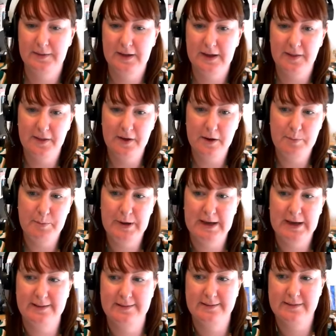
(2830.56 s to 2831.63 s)
The other
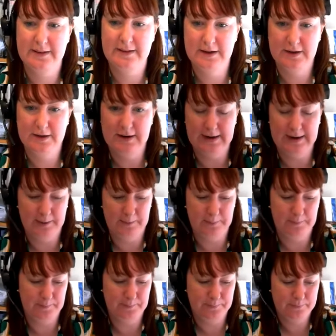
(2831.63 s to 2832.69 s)
piece that
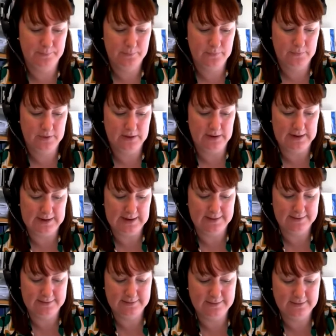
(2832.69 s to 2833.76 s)
I
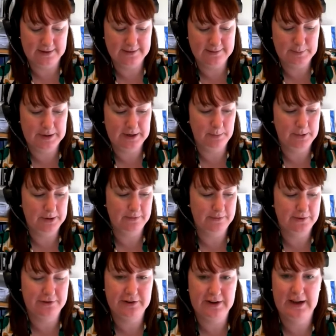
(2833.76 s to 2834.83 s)
guess has been a bit of
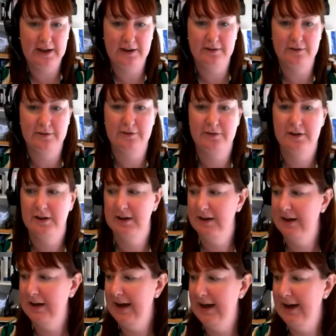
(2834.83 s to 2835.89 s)
a change
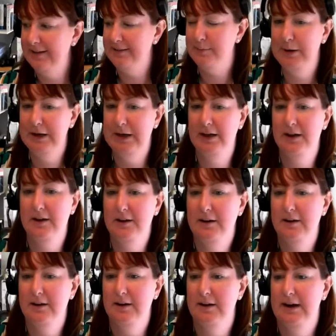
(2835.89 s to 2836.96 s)
has
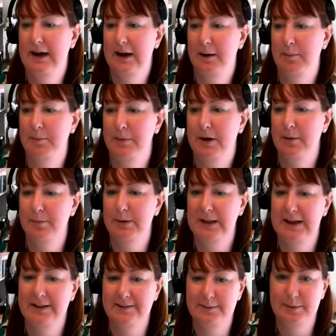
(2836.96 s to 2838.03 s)
been
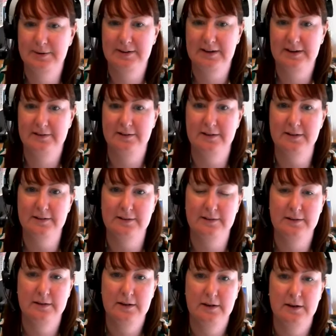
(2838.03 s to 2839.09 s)
complaints
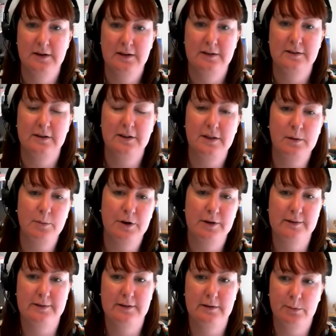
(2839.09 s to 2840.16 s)
procedures. So I think
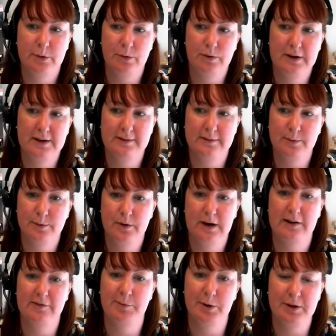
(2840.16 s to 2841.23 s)
most employers will
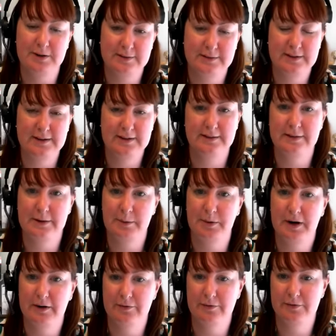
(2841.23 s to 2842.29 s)
have policies, they will
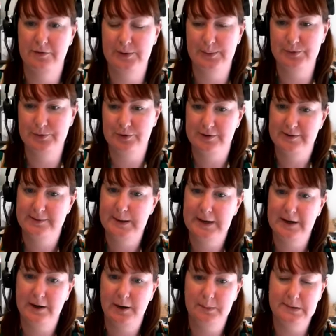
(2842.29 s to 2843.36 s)
have some sort of
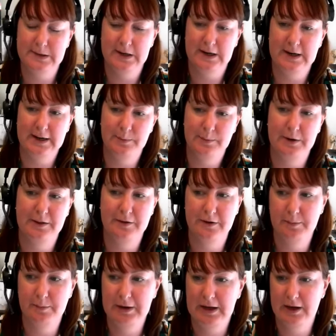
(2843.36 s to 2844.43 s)
speak up line, whether
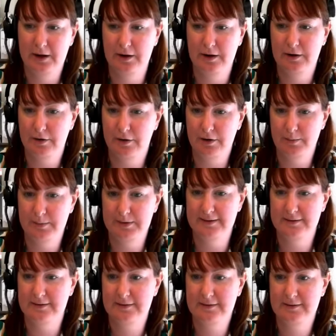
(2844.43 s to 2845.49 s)
it be
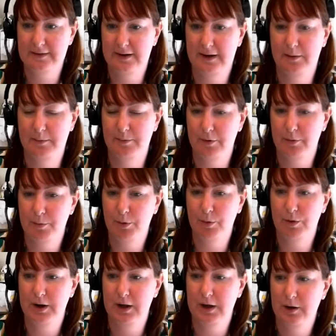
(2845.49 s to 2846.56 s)
anonymous
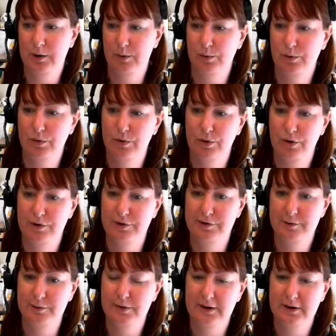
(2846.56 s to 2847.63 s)
reporting or
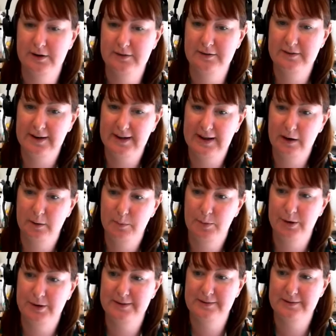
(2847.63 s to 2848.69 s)
to a dedicated
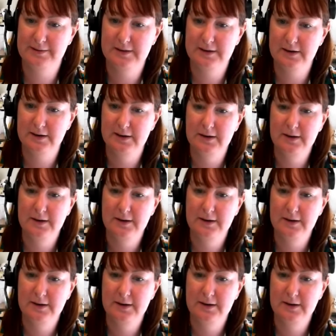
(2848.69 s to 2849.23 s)
person.